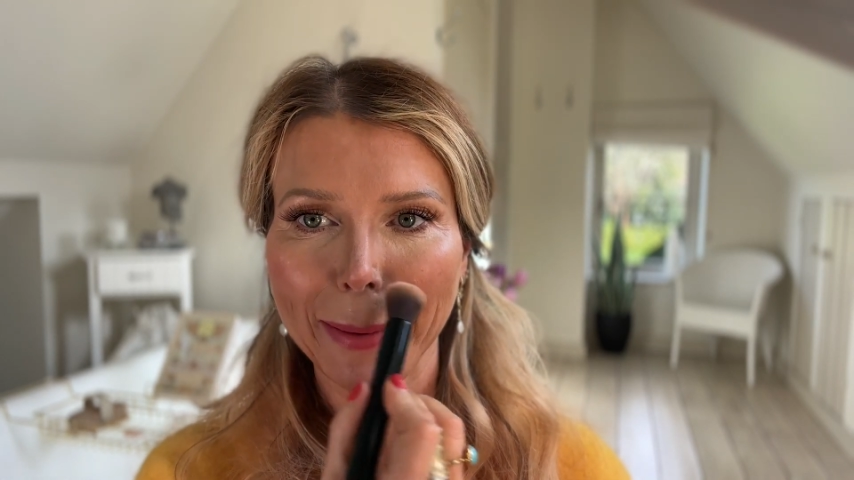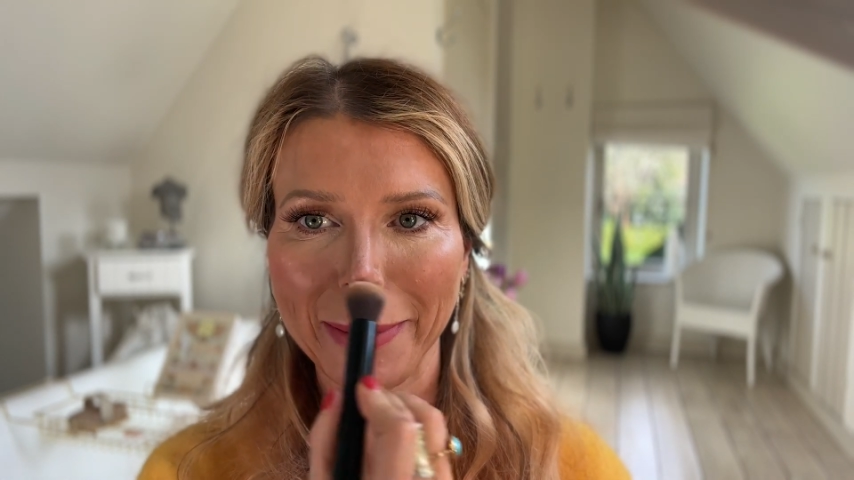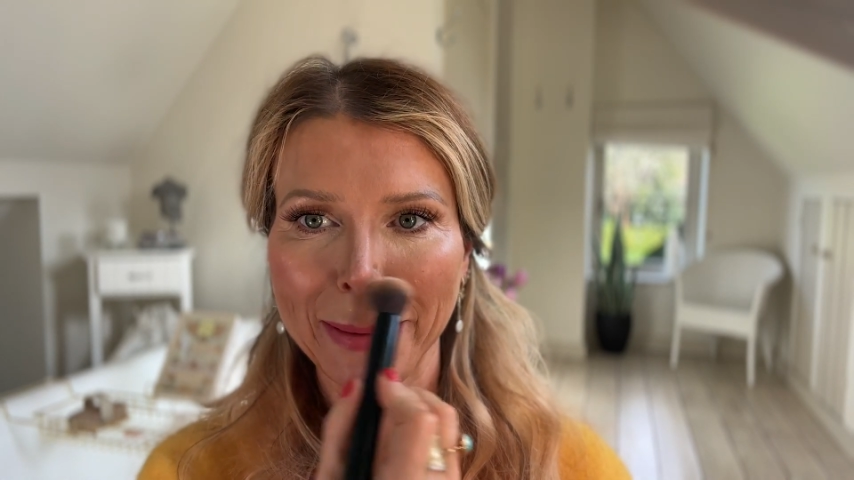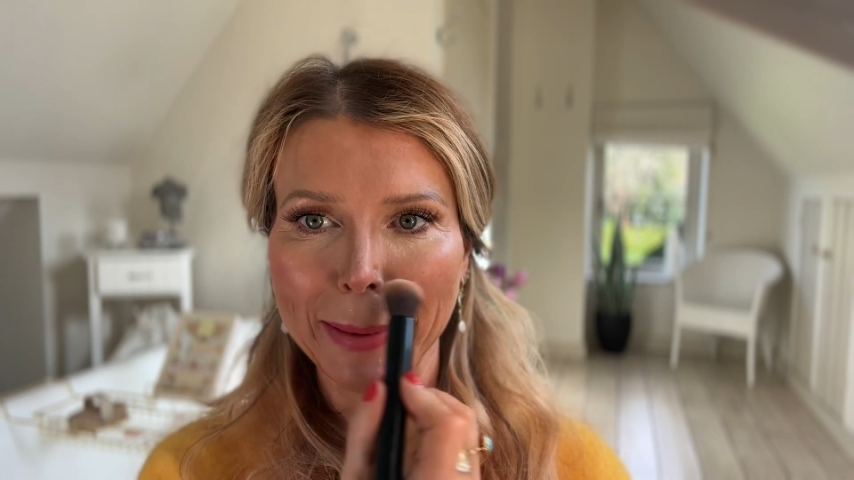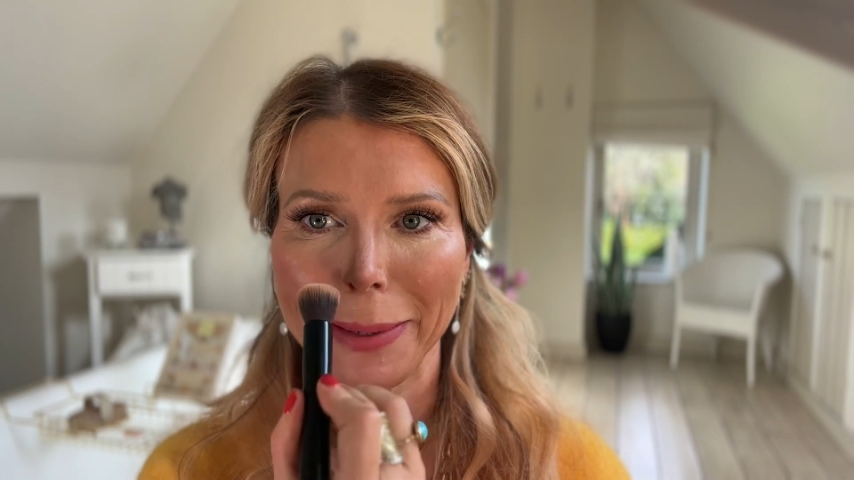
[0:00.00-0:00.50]

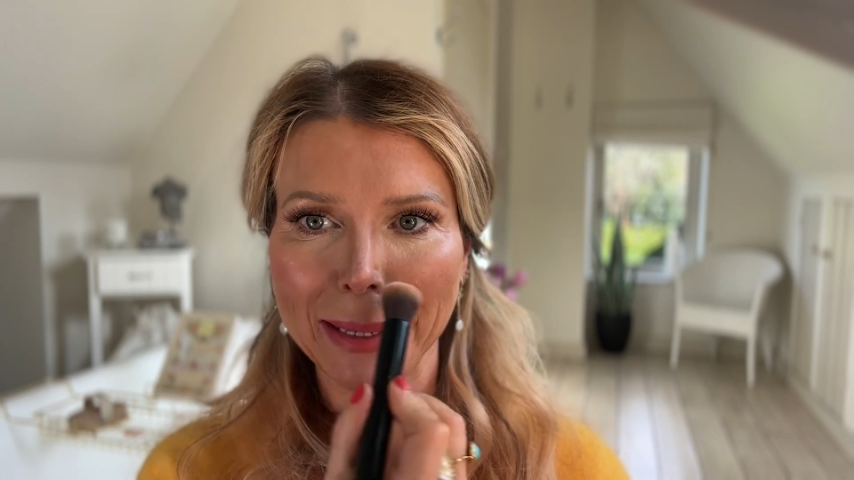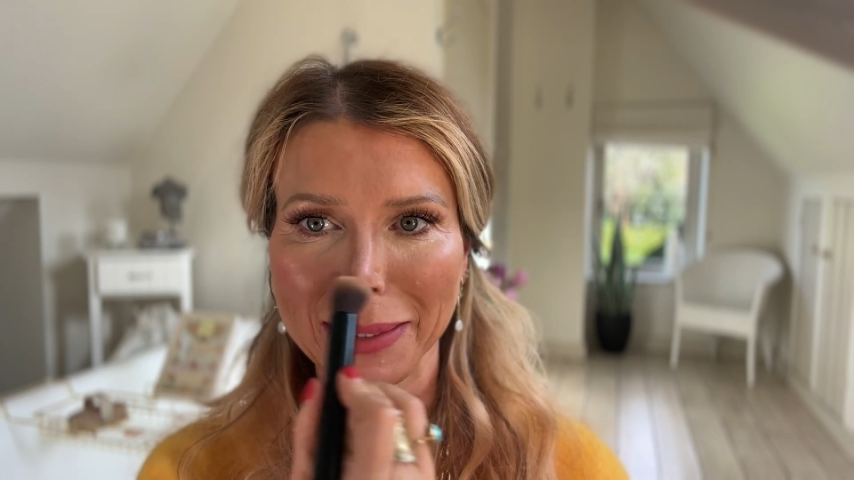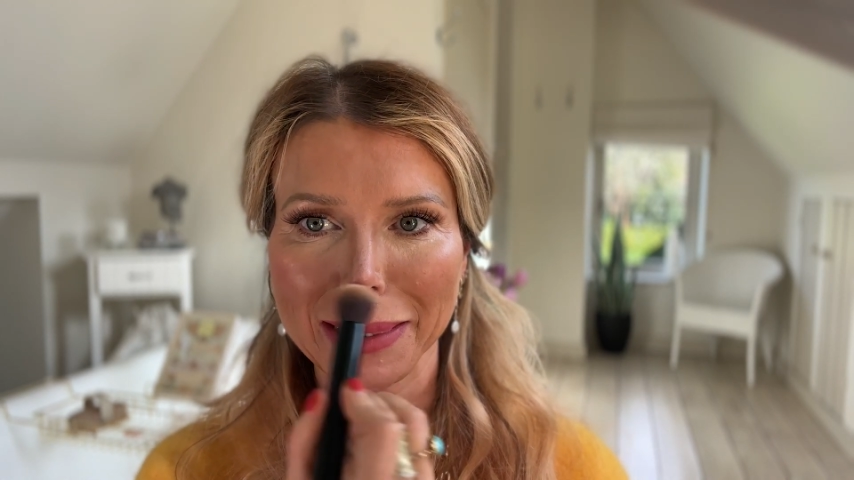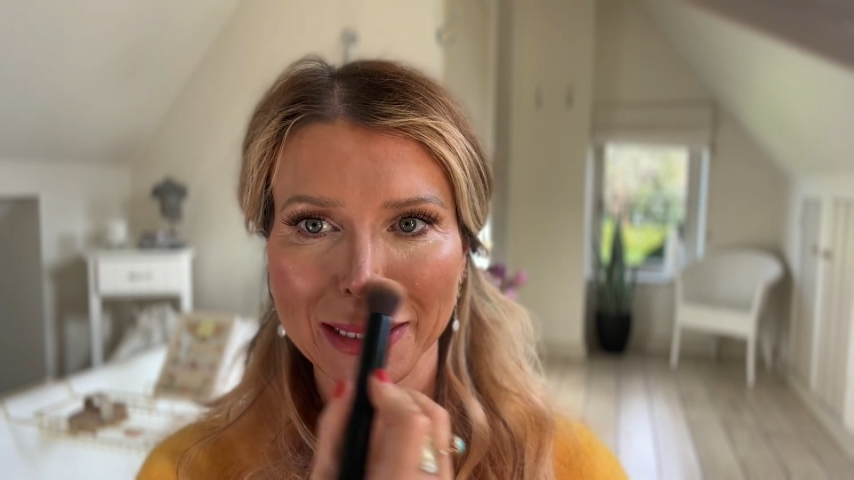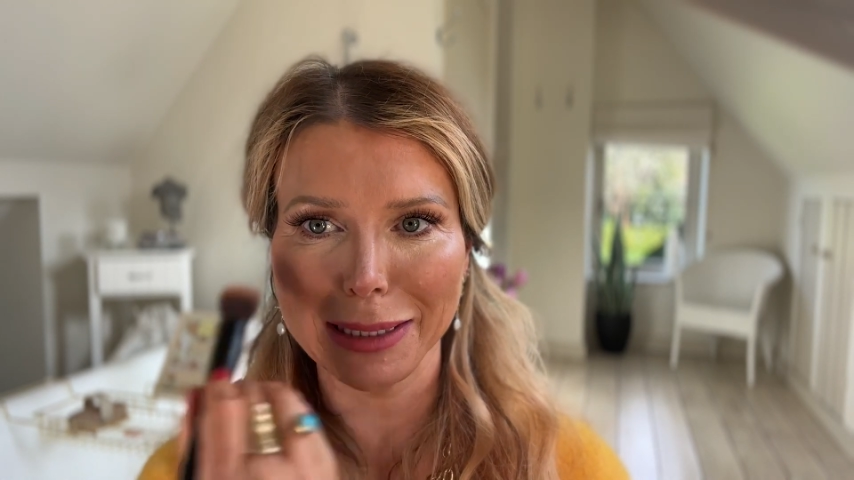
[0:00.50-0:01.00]

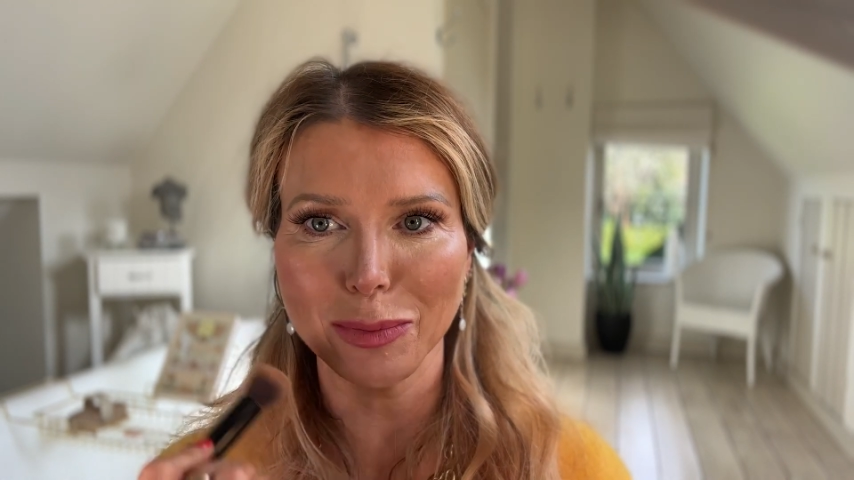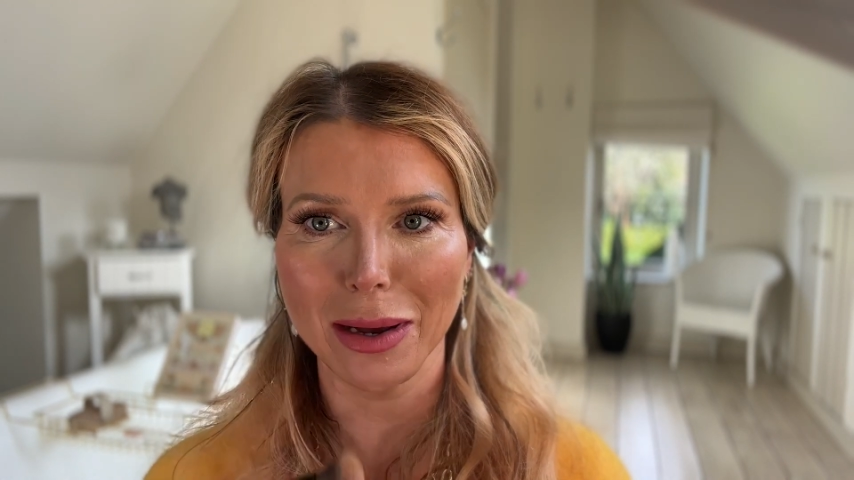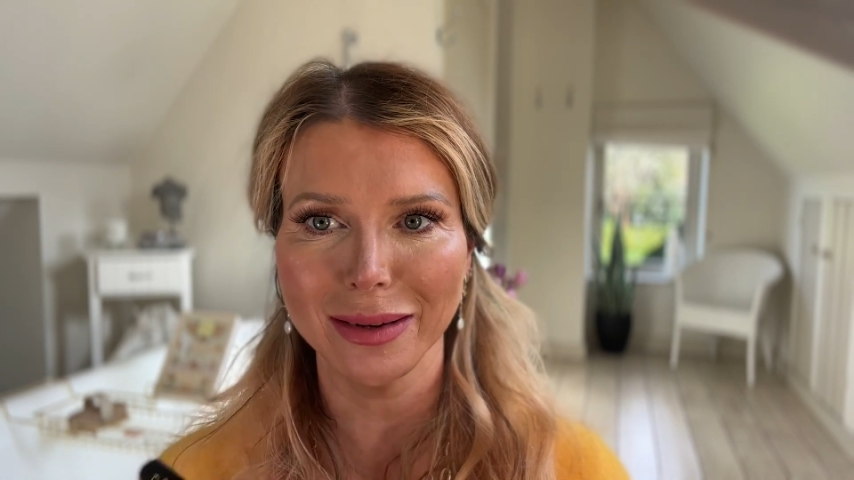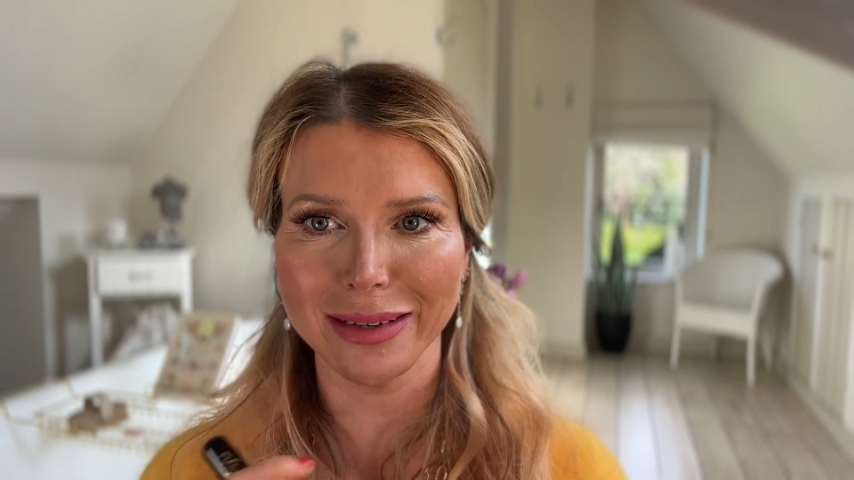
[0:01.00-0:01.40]
underneath as well,